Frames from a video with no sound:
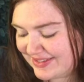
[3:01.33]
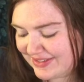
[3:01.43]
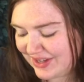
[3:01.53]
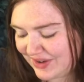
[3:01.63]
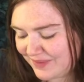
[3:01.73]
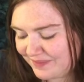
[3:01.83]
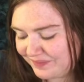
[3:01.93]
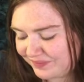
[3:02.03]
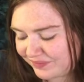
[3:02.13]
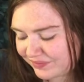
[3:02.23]
So
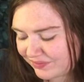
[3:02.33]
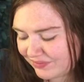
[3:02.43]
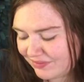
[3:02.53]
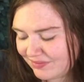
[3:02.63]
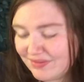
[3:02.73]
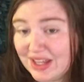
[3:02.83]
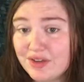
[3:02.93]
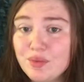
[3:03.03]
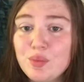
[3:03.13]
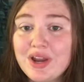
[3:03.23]

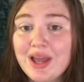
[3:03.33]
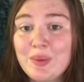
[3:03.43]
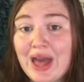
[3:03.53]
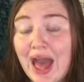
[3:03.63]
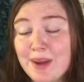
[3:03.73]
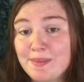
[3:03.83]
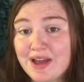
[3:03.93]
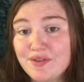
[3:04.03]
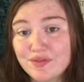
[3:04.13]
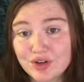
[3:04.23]
when I had my
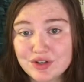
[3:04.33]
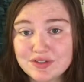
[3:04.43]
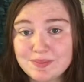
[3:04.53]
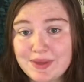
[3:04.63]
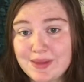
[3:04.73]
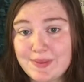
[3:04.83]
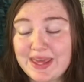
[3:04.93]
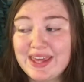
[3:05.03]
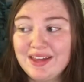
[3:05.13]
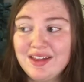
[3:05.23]
first
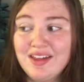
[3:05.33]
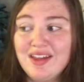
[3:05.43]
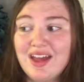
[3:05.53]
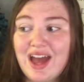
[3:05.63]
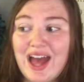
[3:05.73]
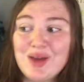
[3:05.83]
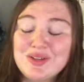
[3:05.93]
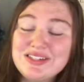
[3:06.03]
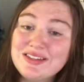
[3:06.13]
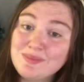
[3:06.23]
baby, I
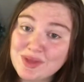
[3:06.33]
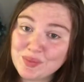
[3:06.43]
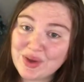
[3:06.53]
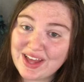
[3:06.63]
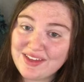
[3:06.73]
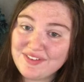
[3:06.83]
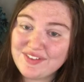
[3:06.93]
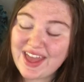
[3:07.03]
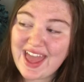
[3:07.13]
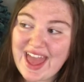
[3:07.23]
went to the midwife
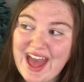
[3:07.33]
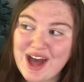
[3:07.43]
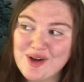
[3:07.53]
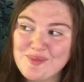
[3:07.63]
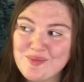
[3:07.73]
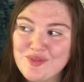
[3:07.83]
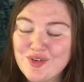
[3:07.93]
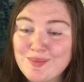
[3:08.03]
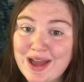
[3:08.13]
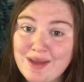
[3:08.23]
for
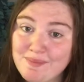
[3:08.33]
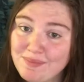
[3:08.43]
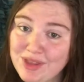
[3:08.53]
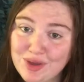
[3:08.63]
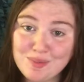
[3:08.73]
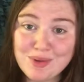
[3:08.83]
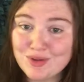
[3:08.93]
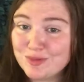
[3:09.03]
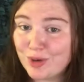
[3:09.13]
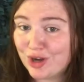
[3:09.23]
my
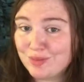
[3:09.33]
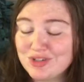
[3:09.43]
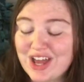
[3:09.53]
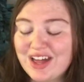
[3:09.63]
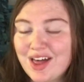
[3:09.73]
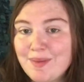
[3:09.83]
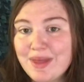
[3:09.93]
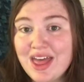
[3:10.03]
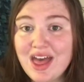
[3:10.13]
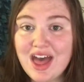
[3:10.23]
postpartum checkup,
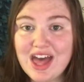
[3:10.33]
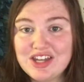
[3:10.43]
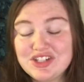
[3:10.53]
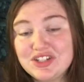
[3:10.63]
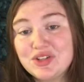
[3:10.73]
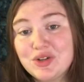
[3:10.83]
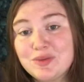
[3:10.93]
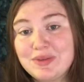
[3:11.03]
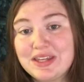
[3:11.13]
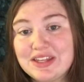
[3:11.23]
and she told
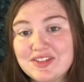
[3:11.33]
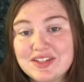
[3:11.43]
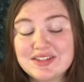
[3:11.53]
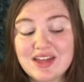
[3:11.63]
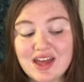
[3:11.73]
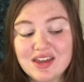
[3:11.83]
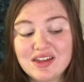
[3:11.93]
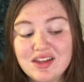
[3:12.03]
me, she said,